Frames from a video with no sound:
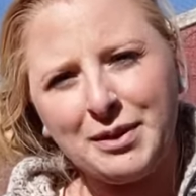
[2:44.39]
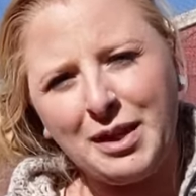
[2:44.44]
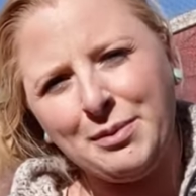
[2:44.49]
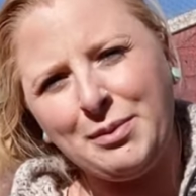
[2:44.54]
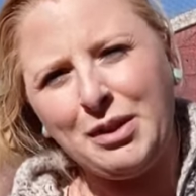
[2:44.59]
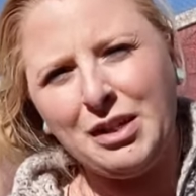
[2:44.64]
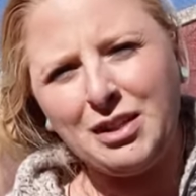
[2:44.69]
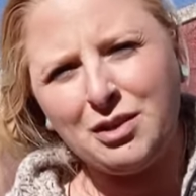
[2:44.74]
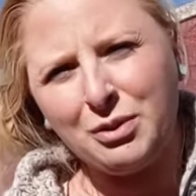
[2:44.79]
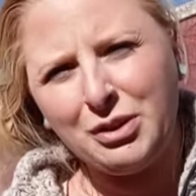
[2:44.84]
I
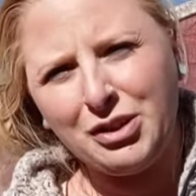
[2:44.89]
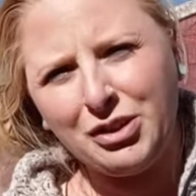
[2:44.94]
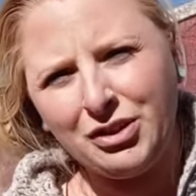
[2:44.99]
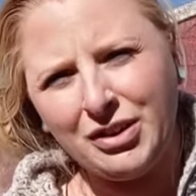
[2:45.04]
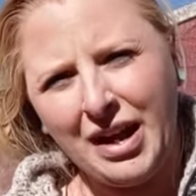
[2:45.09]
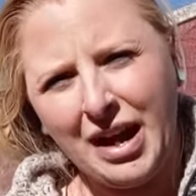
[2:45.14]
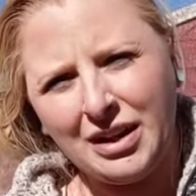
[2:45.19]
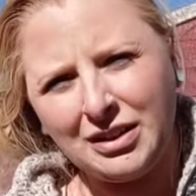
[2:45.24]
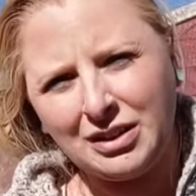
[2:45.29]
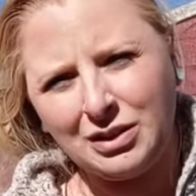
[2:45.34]
mean, it's winter
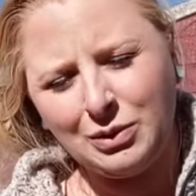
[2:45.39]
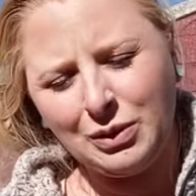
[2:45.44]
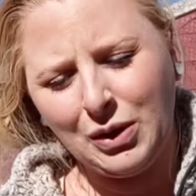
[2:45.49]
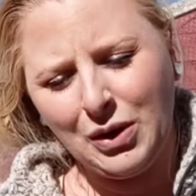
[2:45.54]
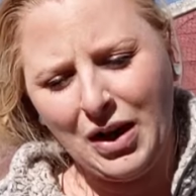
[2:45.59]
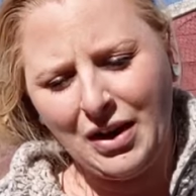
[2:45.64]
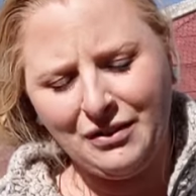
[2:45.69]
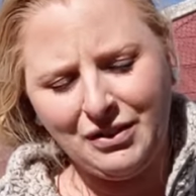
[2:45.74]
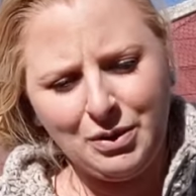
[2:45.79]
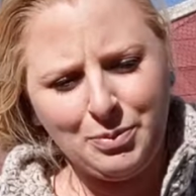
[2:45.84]
now, so we
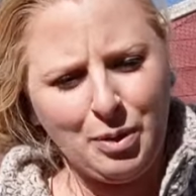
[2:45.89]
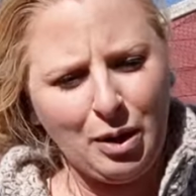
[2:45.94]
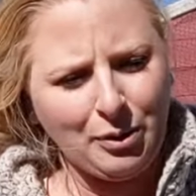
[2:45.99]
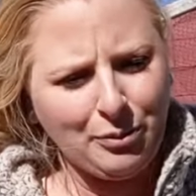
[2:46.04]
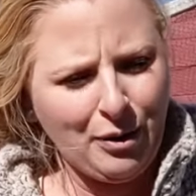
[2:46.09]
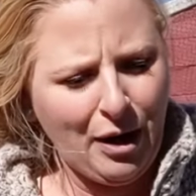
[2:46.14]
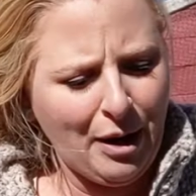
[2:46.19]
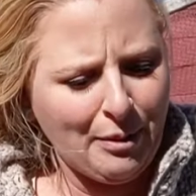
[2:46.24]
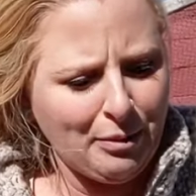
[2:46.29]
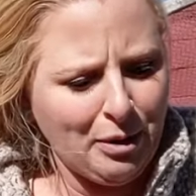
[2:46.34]
don't have any bug
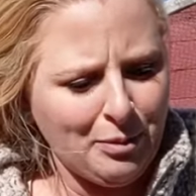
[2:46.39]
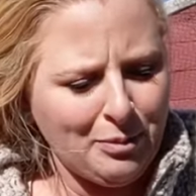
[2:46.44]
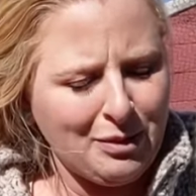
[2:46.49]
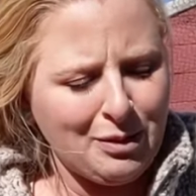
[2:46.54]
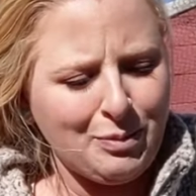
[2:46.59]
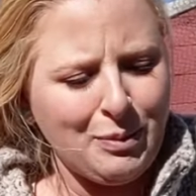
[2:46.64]
problems,